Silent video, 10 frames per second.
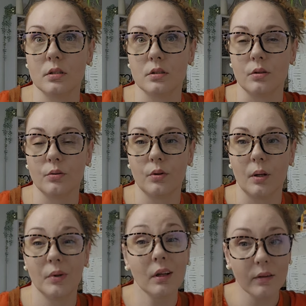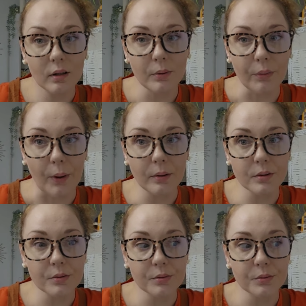So I'm gonna think about that.
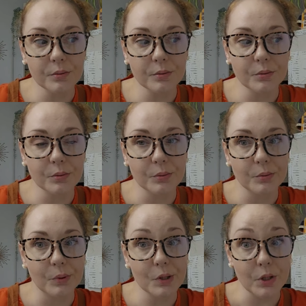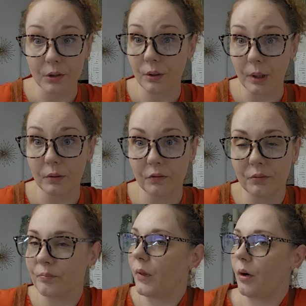Where is she gonna live?
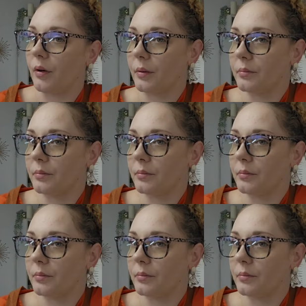All right.